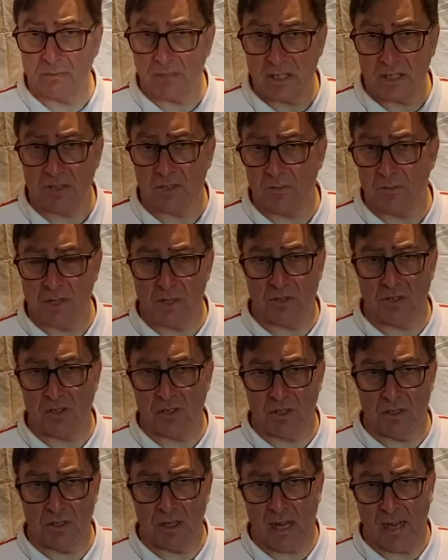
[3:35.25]

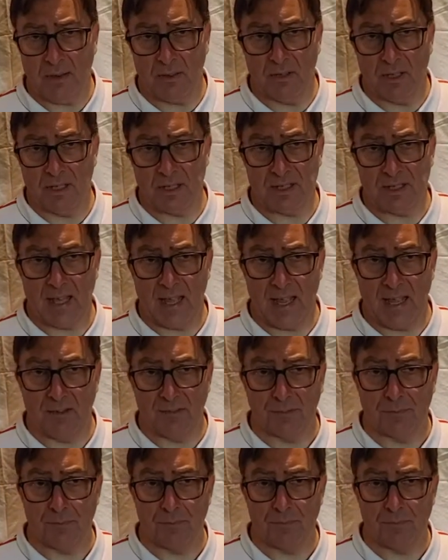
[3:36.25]
distribution outlets they have.